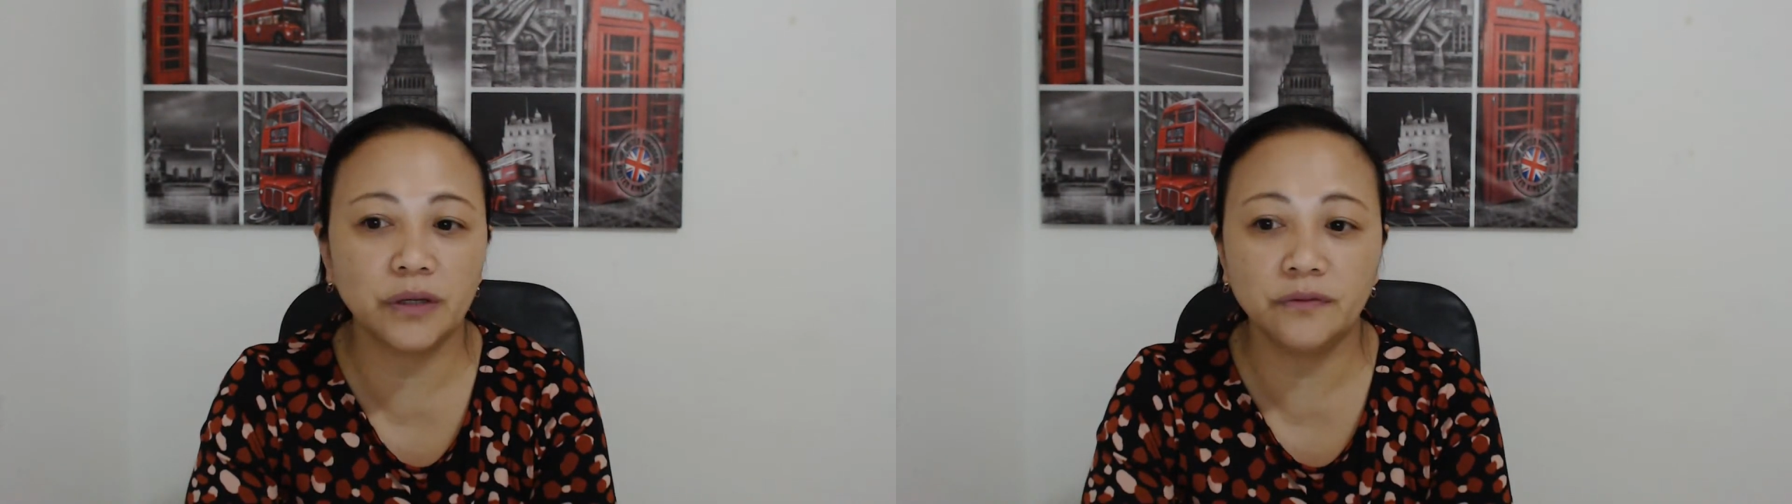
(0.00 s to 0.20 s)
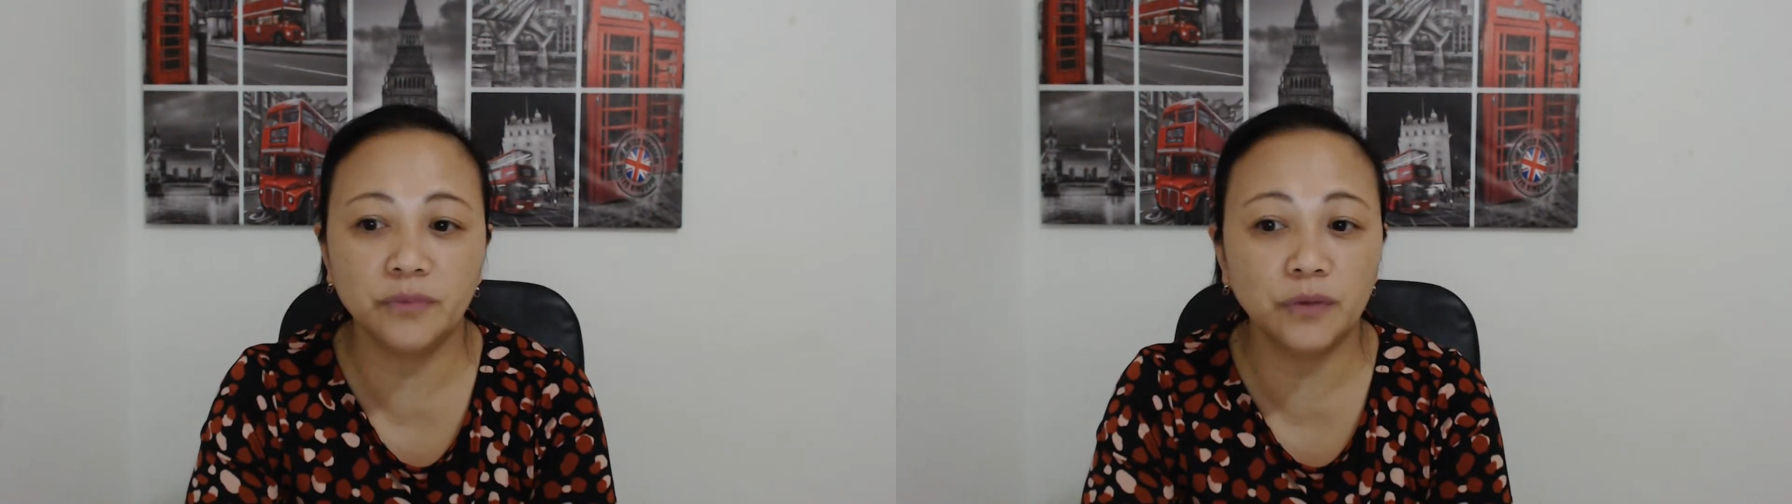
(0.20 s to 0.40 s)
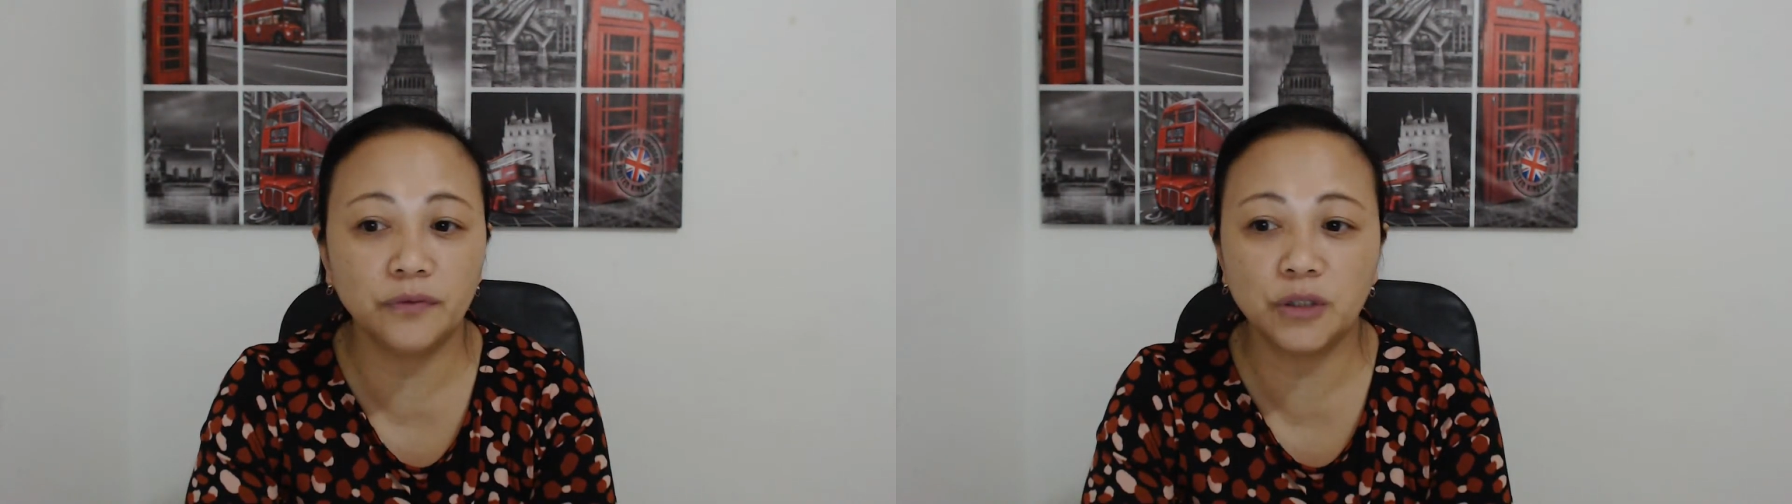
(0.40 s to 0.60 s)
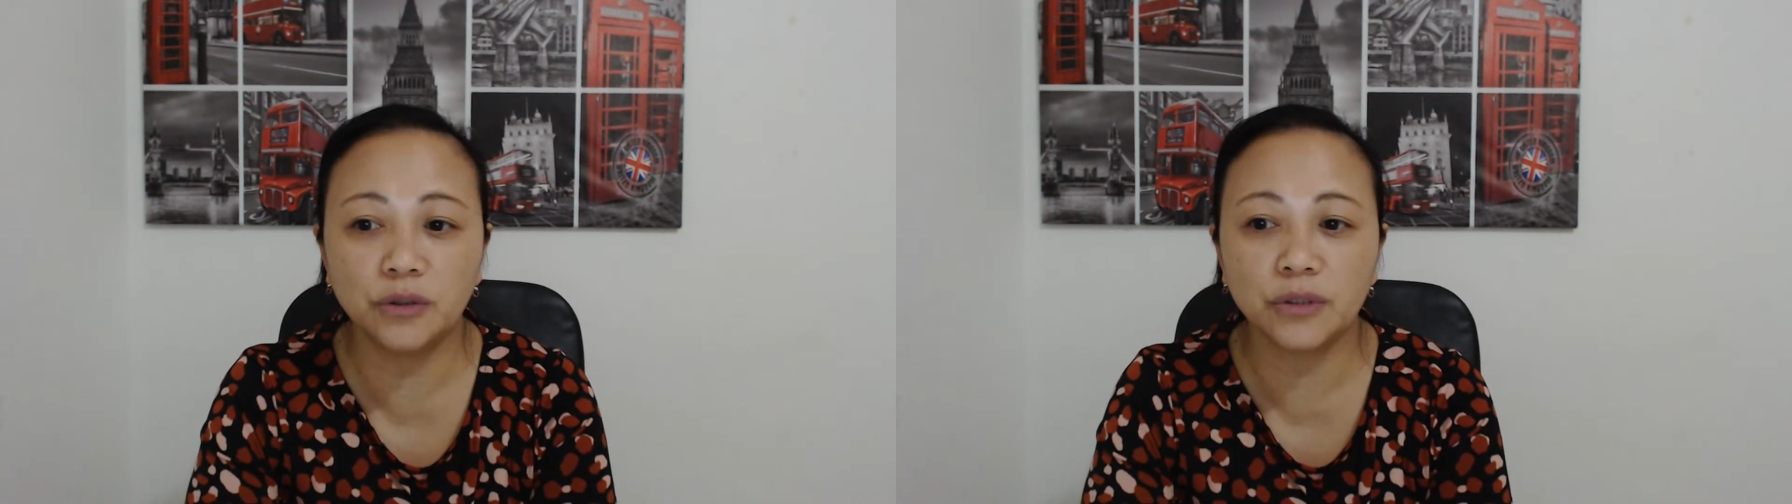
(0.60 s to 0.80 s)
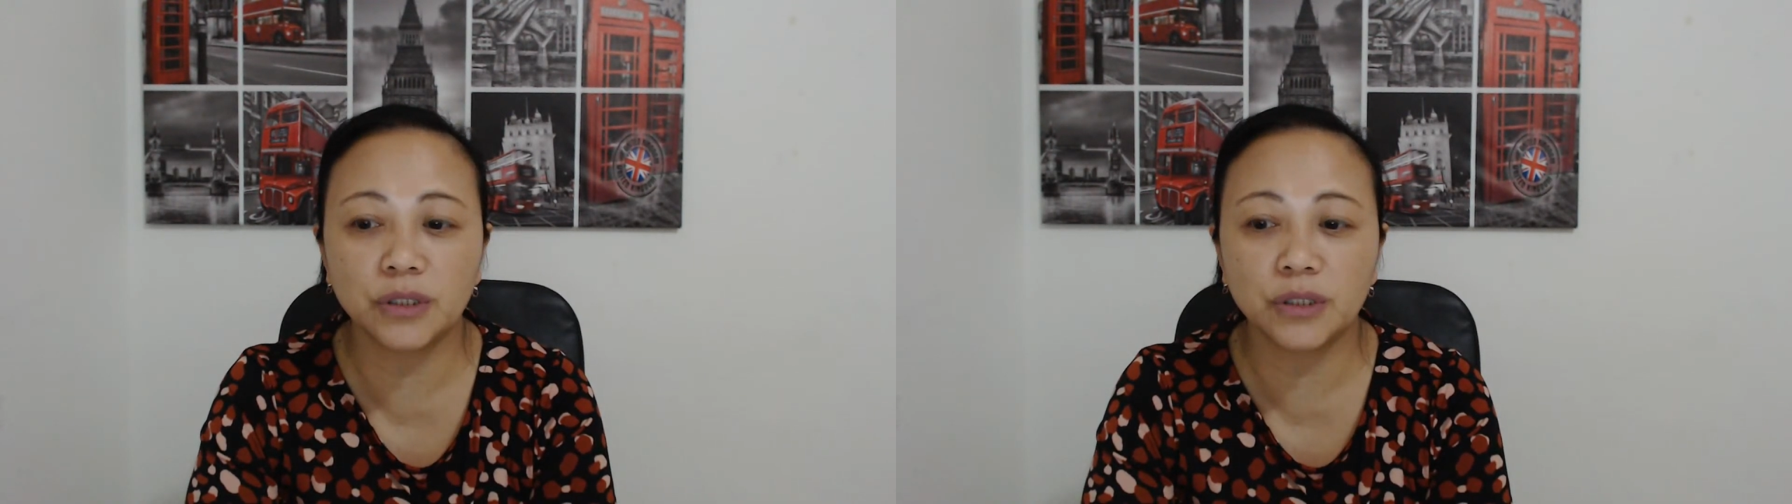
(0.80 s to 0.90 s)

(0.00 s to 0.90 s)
you moved to.